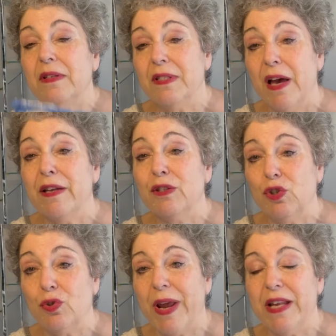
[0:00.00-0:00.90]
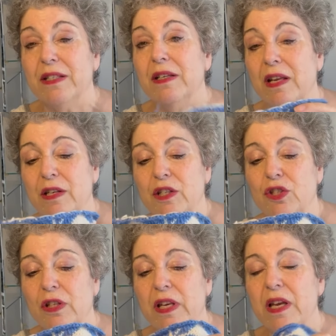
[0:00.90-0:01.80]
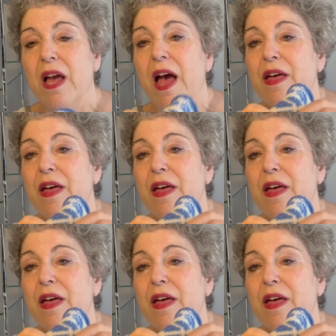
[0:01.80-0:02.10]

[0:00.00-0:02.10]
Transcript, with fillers: done stranded initially,